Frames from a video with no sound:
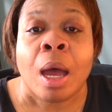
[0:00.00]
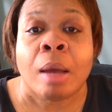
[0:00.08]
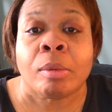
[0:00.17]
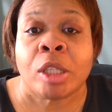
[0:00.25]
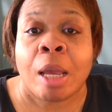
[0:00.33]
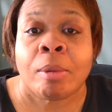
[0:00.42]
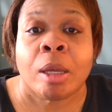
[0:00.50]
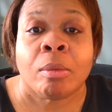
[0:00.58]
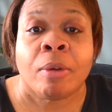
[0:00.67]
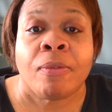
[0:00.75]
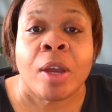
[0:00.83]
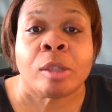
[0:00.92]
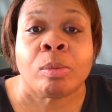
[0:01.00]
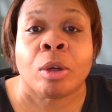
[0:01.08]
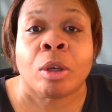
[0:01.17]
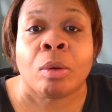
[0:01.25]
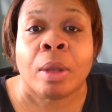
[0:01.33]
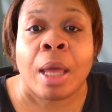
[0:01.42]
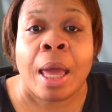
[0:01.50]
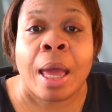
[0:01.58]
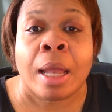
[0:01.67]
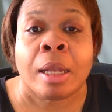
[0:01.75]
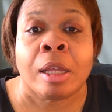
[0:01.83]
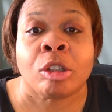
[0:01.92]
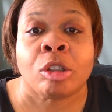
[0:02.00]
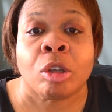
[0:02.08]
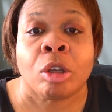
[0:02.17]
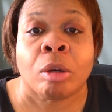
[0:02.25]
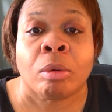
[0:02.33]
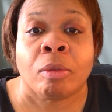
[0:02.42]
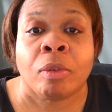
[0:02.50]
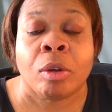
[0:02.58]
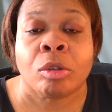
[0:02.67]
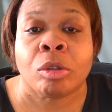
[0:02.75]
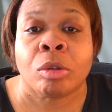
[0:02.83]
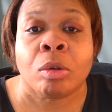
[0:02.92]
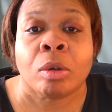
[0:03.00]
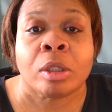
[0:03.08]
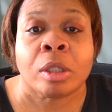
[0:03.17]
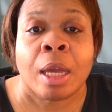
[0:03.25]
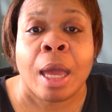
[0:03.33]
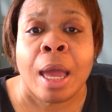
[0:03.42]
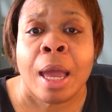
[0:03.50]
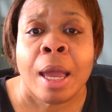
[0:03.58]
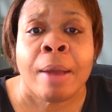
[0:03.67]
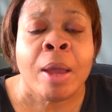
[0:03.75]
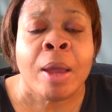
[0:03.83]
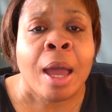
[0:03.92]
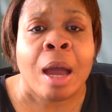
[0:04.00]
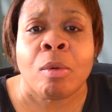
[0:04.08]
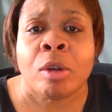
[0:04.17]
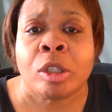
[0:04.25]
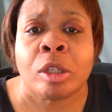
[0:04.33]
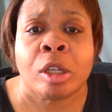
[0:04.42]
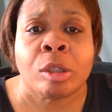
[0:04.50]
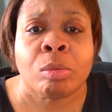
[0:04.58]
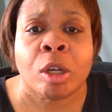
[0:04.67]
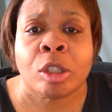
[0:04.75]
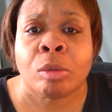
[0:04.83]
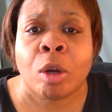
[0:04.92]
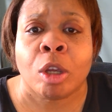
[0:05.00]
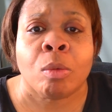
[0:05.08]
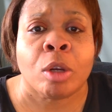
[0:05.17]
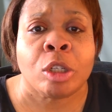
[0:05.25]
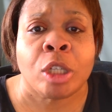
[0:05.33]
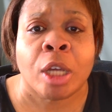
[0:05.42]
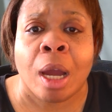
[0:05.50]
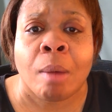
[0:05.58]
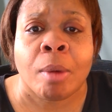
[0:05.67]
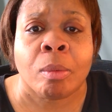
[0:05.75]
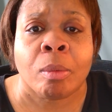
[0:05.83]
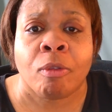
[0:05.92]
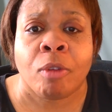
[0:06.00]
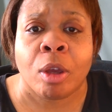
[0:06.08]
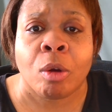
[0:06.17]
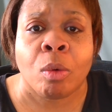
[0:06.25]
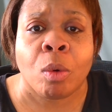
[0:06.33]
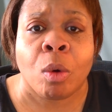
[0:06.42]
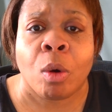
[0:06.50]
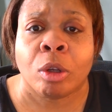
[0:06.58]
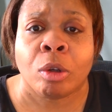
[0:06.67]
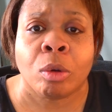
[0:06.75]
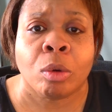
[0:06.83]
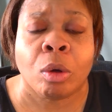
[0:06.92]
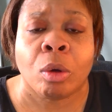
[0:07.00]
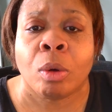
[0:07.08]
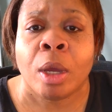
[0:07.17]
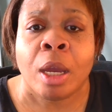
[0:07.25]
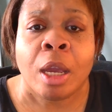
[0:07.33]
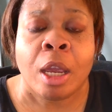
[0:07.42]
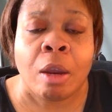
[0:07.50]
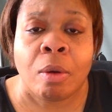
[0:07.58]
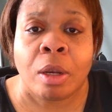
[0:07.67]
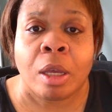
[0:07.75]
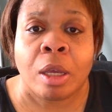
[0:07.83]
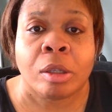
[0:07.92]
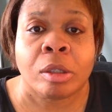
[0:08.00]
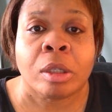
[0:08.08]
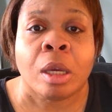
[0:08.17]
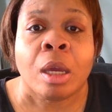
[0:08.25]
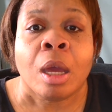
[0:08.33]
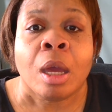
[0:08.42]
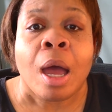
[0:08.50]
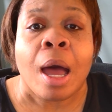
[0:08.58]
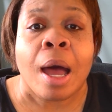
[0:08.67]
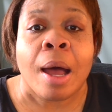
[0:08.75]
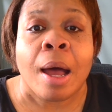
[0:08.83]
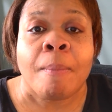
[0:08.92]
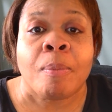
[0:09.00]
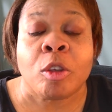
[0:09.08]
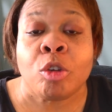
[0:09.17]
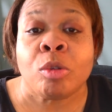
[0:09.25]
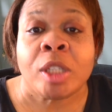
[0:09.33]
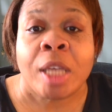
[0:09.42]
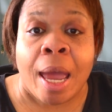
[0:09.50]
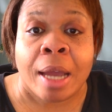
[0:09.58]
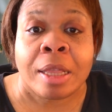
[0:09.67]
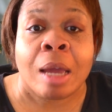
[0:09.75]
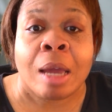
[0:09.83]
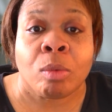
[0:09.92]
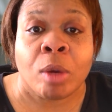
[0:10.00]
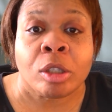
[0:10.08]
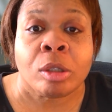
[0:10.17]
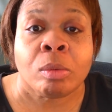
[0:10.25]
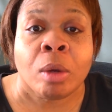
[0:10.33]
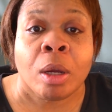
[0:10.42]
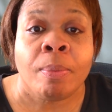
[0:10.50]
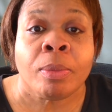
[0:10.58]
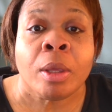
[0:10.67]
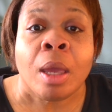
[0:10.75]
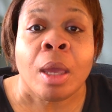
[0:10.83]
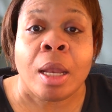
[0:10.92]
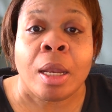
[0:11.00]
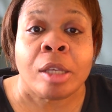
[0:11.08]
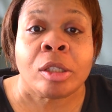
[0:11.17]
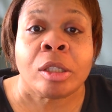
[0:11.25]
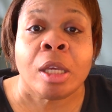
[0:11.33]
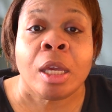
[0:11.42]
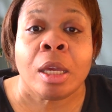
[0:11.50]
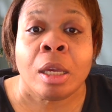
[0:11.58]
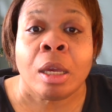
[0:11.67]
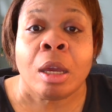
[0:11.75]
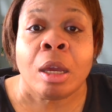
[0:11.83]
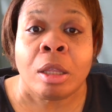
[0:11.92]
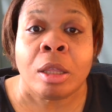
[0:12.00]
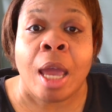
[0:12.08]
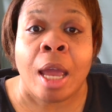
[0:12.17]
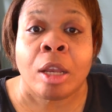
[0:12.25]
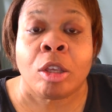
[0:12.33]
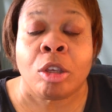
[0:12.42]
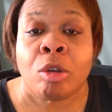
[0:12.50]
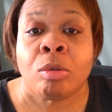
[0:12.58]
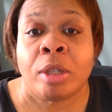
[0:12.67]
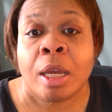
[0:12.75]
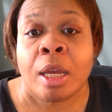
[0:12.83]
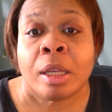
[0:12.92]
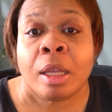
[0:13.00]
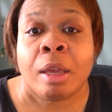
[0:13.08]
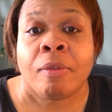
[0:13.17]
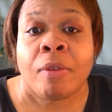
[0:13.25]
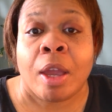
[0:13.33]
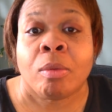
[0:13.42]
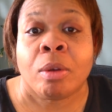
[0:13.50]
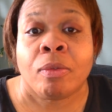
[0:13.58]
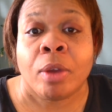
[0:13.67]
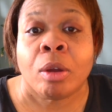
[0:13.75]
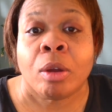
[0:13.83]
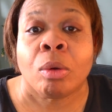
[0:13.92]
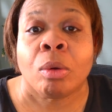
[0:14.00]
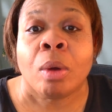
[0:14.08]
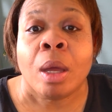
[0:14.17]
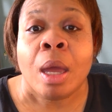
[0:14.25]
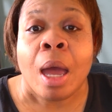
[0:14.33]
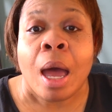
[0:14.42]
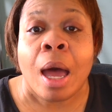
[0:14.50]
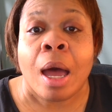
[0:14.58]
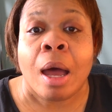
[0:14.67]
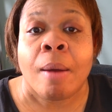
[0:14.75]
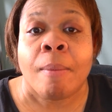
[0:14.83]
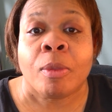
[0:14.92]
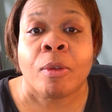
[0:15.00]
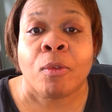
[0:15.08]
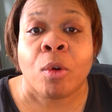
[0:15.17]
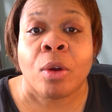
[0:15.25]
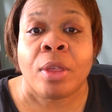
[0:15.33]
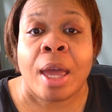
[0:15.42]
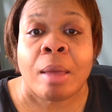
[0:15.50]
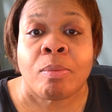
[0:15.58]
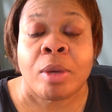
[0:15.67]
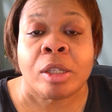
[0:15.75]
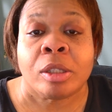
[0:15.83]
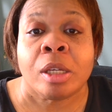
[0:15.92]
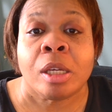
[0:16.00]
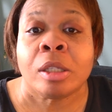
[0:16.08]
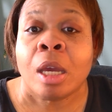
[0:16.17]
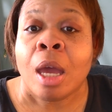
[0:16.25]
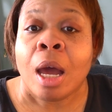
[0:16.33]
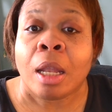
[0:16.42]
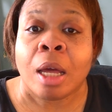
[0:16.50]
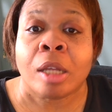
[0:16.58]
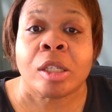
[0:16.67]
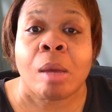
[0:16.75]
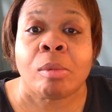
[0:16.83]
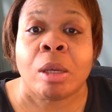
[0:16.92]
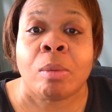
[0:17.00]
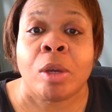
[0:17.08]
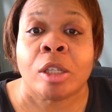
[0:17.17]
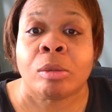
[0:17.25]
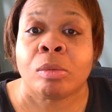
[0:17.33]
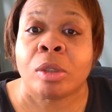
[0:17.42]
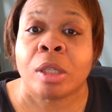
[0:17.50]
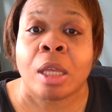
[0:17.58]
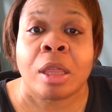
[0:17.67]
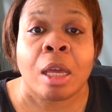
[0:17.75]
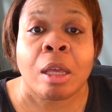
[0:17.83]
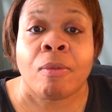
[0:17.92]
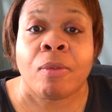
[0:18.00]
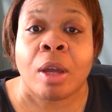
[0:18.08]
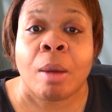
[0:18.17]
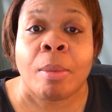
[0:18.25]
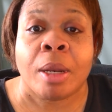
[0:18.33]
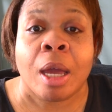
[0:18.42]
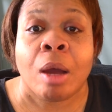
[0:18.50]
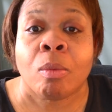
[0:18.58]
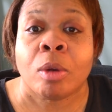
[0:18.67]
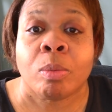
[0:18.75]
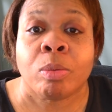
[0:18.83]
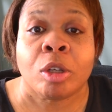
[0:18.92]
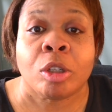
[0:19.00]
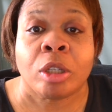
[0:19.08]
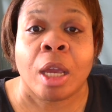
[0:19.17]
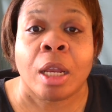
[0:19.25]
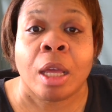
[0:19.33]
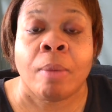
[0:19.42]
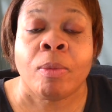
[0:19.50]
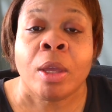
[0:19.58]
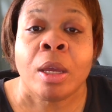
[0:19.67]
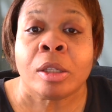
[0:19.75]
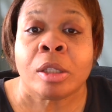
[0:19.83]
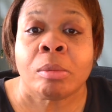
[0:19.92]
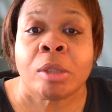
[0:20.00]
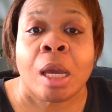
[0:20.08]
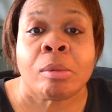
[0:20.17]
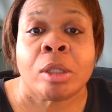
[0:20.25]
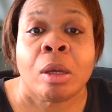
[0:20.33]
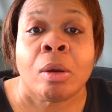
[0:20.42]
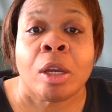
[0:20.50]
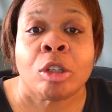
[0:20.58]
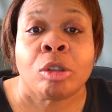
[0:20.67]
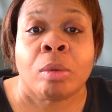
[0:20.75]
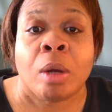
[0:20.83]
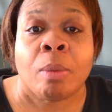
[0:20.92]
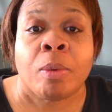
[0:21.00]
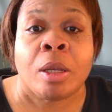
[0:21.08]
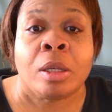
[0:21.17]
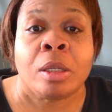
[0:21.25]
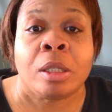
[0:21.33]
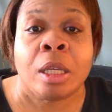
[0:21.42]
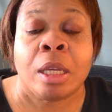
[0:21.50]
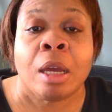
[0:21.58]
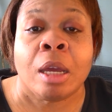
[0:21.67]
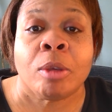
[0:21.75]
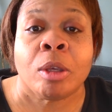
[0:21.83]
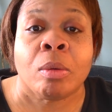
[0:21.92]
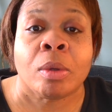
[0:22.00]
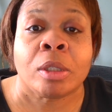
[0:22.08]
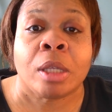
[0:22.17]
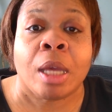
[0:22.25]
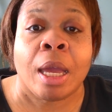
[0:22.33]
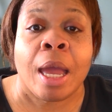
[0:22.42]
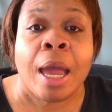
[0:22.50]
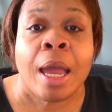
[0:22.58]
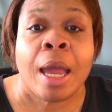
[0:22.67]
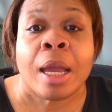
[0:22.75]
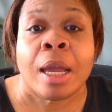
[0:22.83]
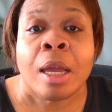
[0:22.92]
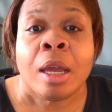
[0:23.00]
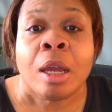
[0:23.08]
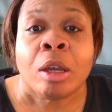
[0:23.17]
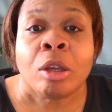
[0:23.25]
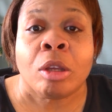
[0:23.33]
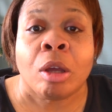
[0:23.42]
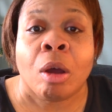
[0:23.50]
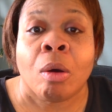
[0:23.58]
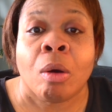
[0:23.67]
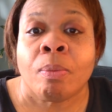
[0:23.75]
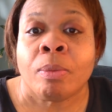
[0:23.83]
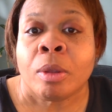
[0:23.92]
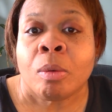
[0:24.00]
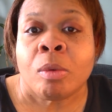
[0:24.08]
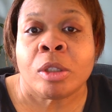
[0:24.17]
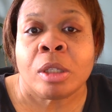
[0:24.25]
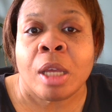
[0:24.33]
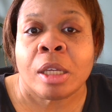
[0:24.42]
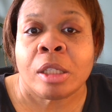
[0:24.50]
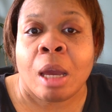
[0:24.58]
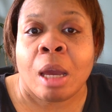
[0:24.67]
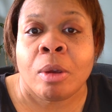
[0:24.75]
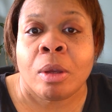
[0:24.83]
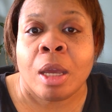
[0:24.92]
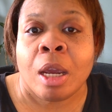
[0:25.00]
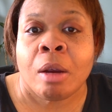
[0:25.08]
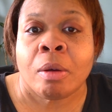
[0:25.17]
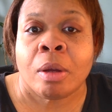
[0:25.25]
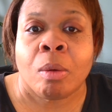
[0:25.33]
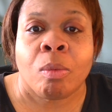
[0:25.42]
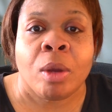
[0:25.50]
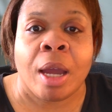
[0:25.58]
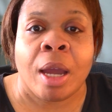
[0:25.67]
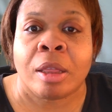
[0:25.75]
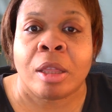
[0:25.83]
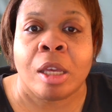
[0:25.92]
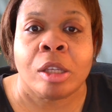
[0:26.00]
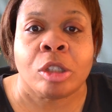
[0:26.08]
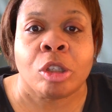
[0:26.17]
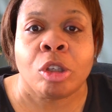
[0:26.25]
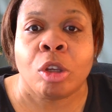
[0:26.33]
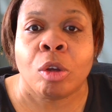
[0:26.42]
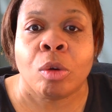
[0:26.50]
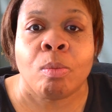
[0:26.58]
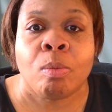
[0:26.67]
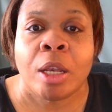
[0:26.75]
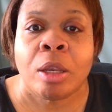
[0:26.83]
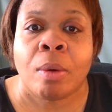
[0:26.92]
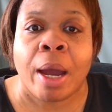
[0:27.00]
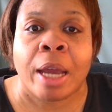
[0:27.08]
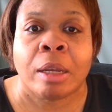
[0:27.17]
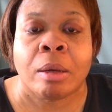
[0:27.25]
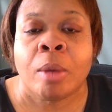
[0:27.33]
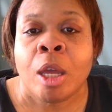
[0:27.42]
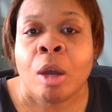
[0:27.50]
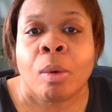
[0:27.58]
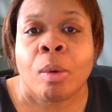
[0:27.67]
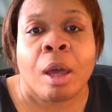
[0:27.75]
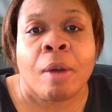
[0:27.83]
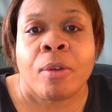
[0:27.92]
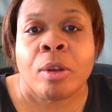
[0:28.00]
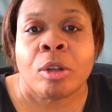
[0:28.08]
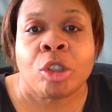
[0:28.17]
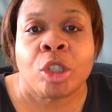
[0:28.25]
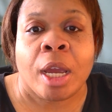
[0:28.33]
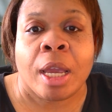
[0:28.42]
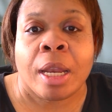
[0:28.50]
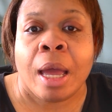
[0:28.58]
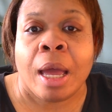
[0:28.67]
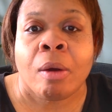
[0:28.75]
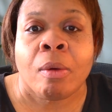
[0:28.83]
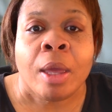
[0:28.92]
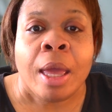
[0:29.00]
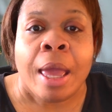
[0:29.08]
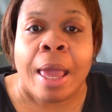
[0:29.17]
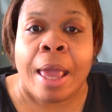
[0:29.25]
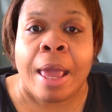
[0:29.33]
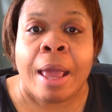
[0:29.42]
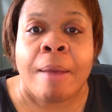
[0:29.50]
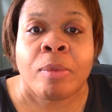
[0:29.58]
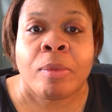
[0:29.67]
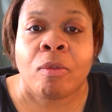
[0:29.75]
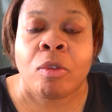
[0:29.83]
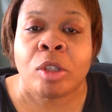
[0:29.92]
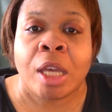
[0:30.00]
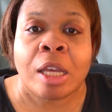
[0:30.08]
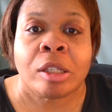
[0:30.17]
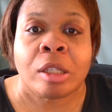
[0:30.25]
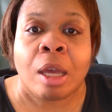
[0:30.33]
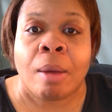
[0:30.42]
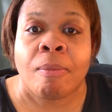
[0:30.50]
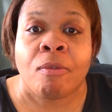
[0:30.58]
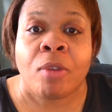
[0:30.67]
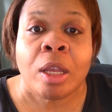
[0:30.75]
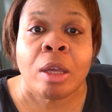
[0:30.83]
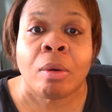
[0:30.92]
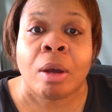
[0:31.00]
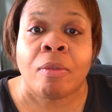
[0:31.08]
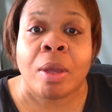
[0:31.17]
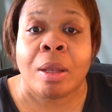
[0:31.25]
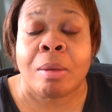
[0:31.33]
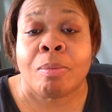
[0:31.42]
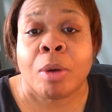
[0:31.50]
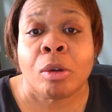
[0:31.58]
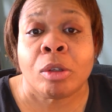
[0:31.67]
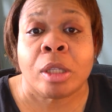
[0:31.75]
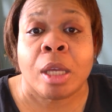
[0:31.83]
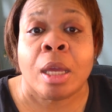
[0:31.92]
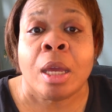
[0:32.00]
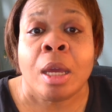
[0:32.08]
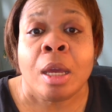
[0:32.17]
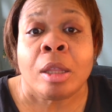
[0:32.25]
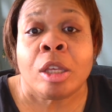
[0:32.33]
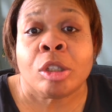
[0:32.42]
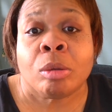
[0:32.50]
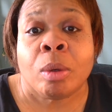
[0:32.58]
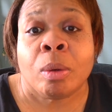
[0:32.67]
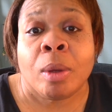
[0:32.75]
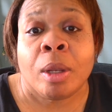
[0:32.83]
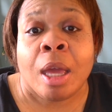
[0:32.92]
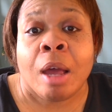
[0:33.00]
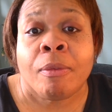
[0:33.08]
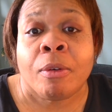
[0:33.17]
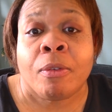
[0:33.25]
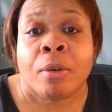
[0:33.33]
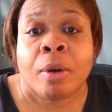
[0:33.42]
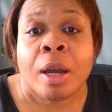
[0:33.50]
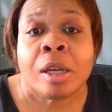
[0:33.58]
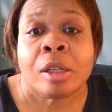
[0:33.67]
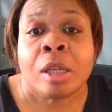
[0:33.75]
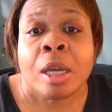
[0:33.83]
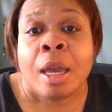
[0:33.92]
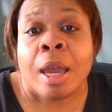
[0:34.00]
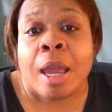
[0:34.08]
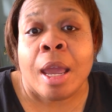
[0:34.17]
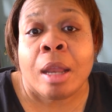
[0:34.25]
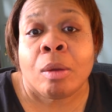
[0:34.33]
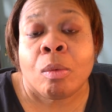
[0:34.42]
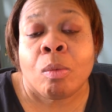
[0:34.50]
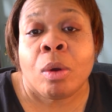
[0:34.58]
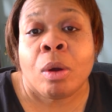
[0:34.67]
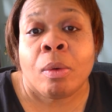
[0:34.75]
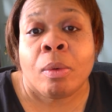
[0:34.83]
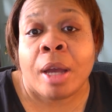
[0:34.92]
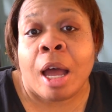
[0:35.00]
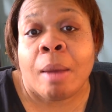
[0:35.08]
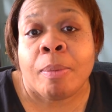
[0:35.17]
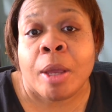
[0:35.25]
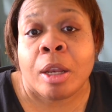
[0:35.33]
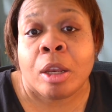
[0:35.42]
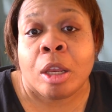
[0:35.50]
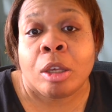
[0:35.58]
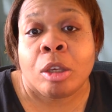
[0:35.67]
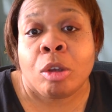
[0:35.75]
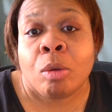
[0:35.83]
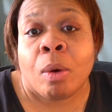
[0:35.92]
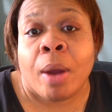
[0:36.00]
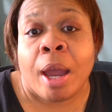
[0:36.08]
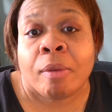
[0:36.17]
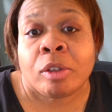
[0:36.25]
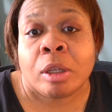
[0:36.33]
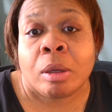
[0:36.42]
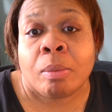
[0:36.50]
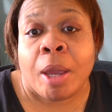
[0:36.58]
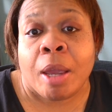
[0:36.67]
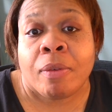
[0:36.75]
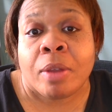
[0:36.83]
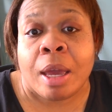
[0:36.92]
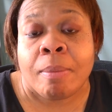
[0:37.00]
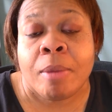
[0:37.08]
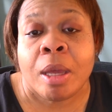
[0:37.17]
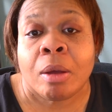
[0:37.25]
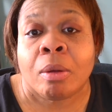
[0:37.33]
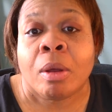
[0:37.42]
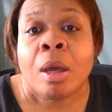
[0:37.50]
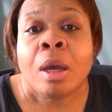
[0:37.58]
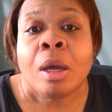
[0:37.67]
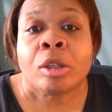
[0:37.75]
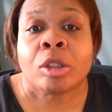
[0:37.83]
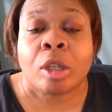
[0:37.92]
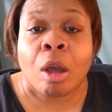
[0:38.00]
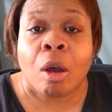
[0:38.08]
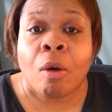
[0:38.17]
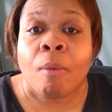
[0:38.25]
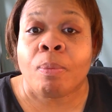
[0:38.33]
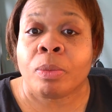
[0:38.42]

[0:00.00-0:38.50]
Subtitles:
Same thing with Facebook, you can add links to your review. So you can say, hey, I went to this restaurant, you want to check out my review on Google, here it is. You tag that restaurant and they see that you did leave a review for that business. A lot of times that business will say, thank you for coming out, we appreciate it. Sometimes they'll hit you up and DM you and say, hey, when's the next time you're in the area? We got this new menu item, we'd love for you to check it out, and if you take some video of it and post it, this will be really helpful for us, and we'll comp it and you won't have to pay for that meal. So